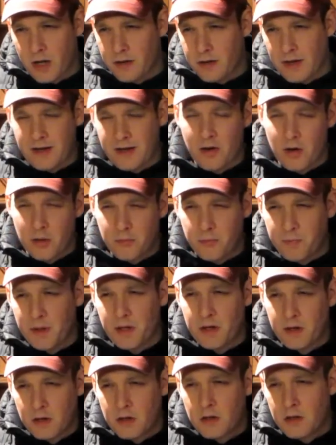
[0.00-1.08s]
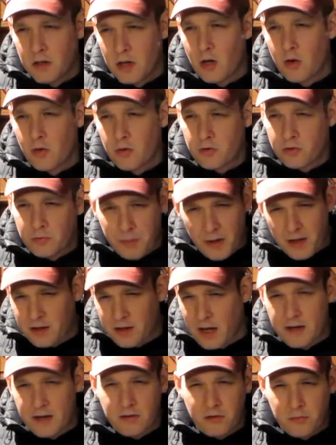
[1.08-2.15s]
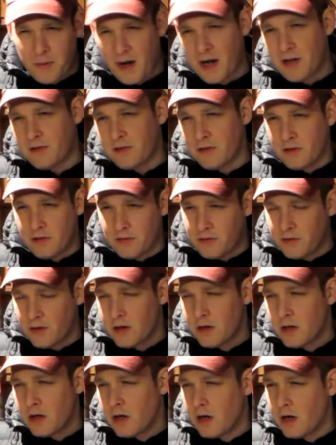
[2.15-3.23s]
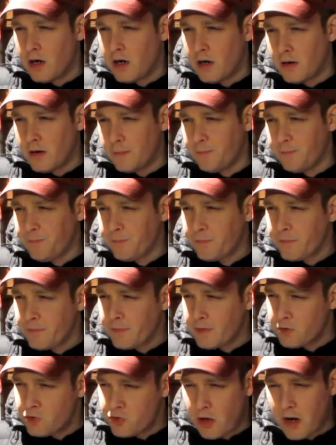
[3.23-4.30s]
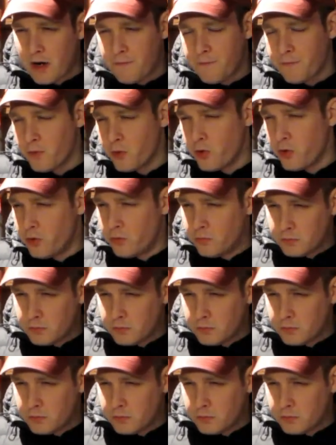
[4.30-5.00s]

not herbs, but, you know, kind of spices, dried fruit,